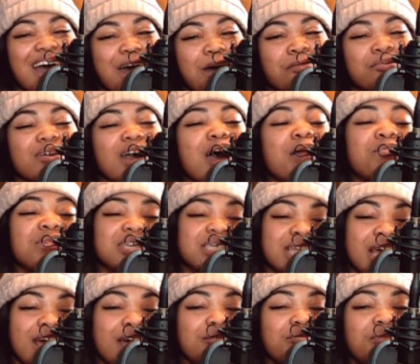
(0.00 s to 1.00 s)
I'm, I'm gonna
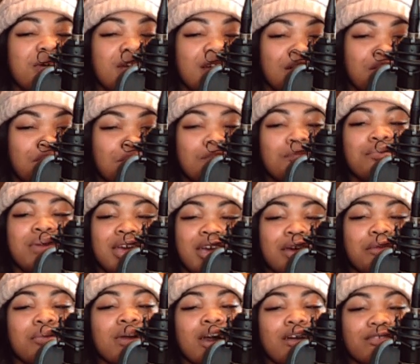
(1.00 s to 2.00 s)
say BM,
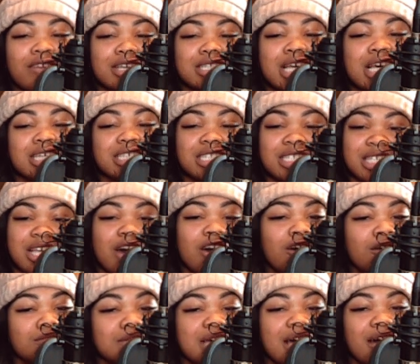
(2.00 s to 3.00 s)
BMF because that's just
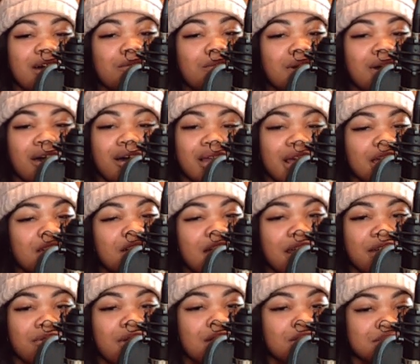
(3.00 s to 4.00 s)
hometown bound. Like you
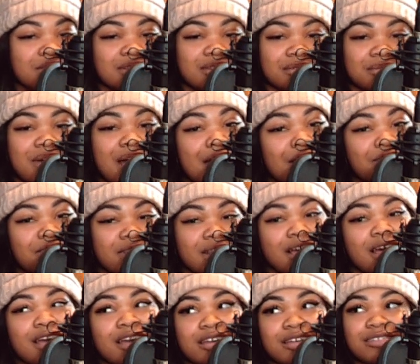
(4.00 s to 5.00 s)
gotta rock with them. I feel
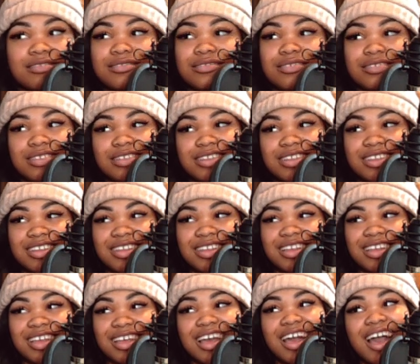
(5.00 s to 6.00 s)
like I said
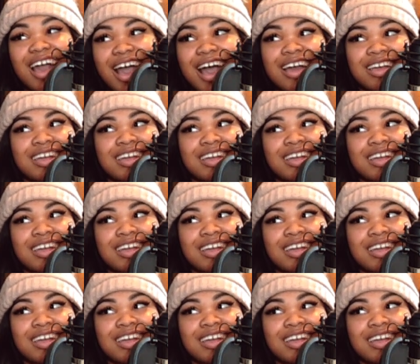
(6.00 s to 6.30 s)
Snowfall. I,